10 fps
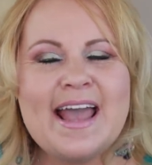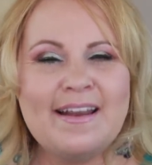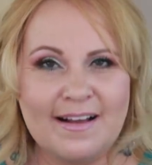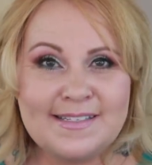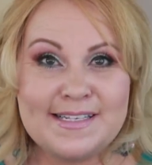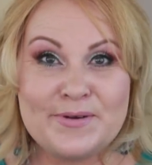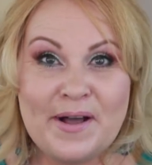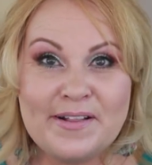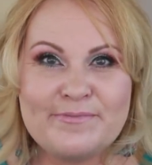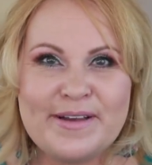And I'll see you
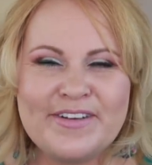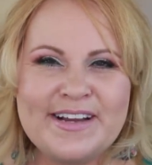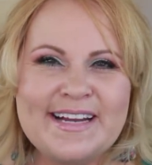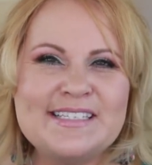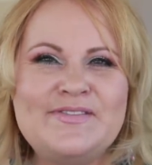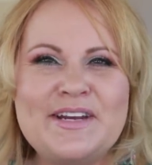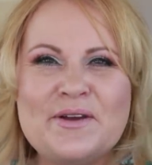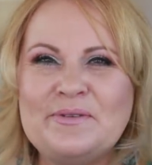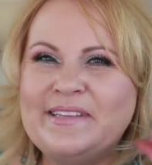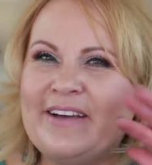all in my very next
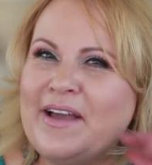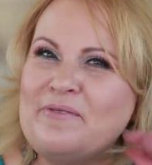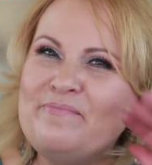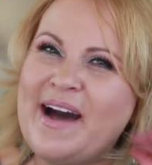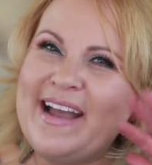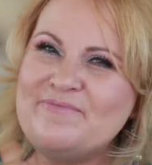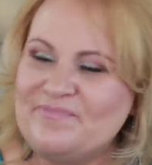video. Love you. Bye.